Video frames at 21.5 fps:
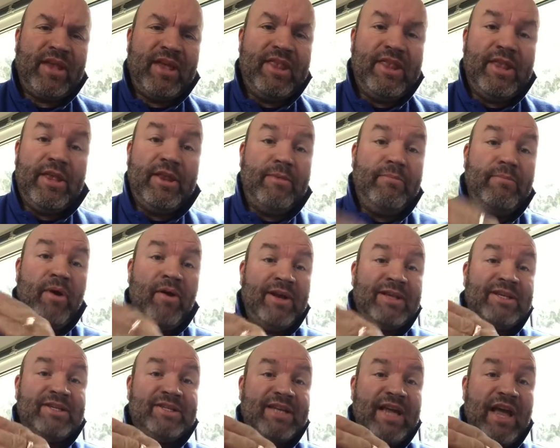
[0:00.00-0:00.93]
And then a
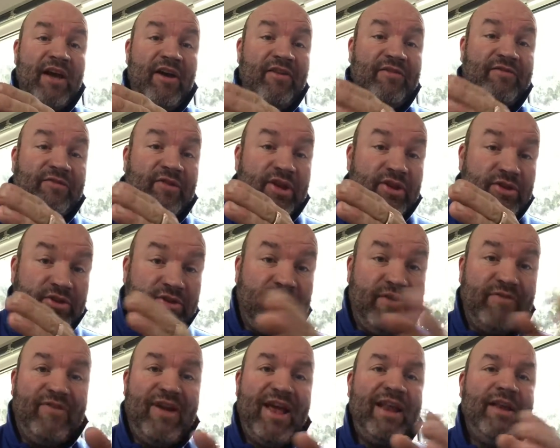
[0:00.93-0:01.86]
mindset of
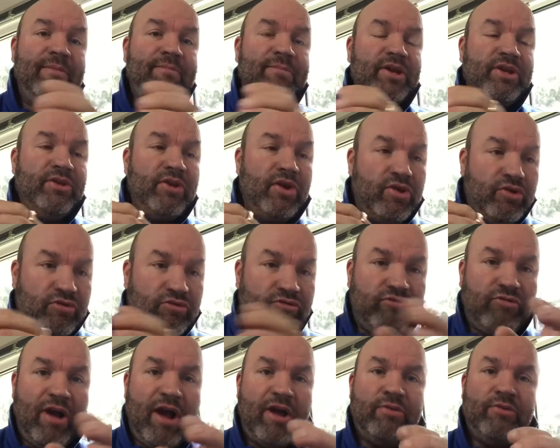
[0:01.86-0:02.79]
development,
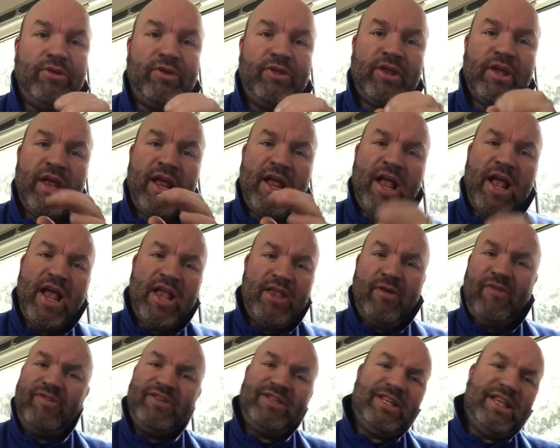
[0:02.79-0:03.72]
growth.
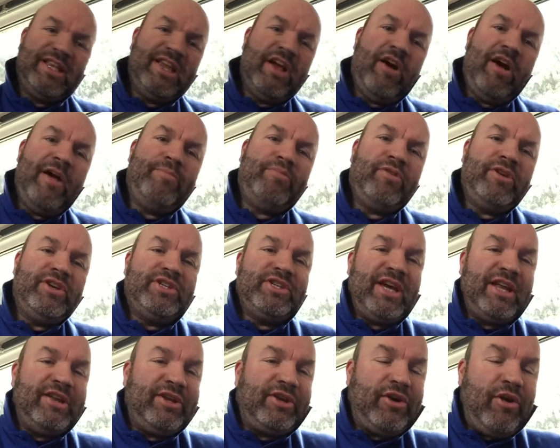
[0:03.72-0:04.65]
And obviously, I
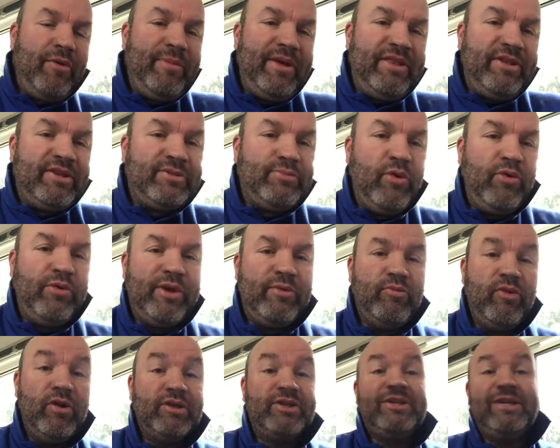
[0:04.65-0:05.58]
appreciate the comment this
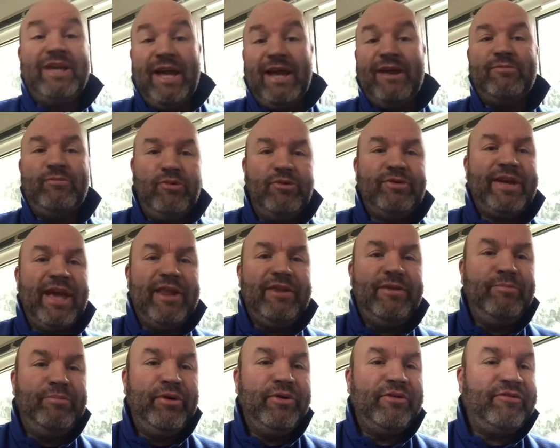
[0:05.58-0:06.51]
morning was, we'll get
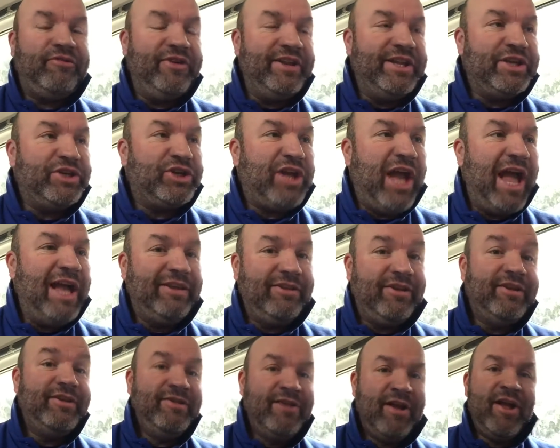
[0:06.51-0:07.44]
the book finished
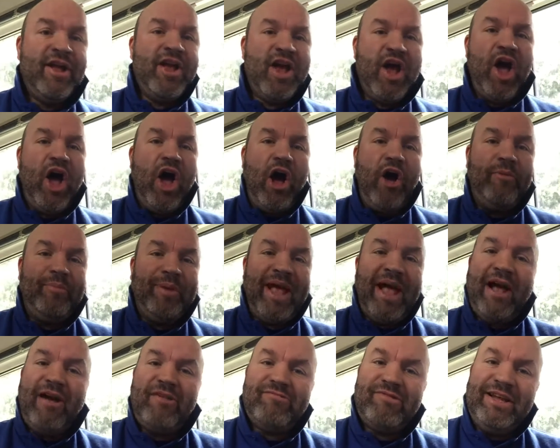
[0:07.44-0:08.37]
and I'll be
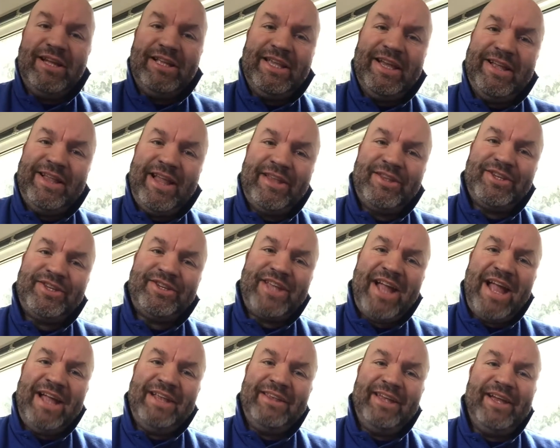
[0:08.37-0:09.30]
able to read it and
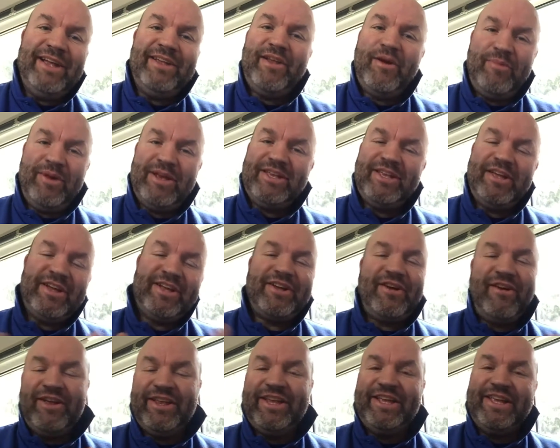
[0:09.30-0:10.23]
understand it. And I went,
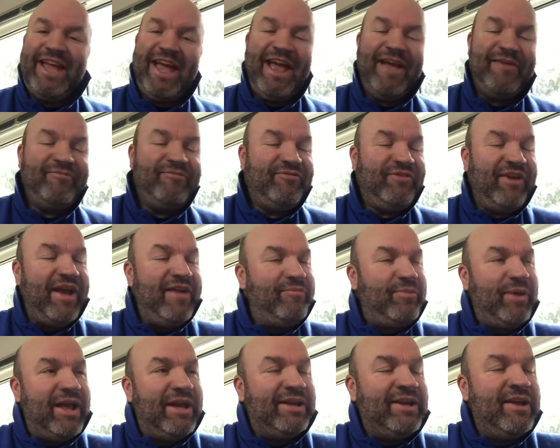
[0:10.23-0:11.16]
fair
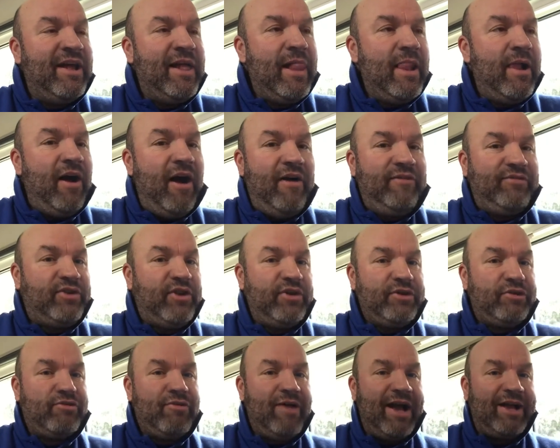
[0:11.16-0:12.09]
play. I've got
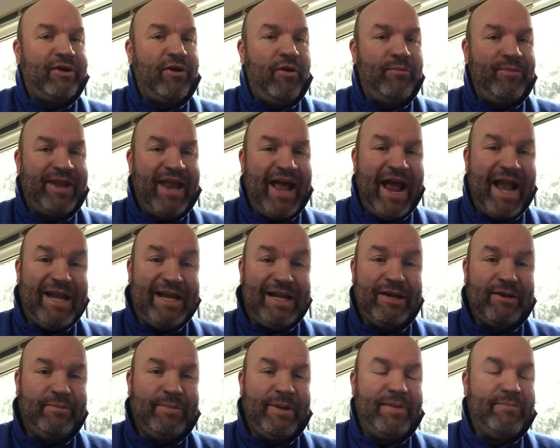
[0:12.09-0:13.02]
to crack on with that a
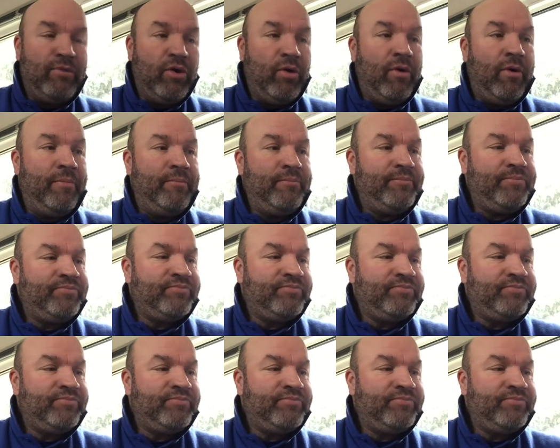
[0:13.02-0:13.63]
little bit more.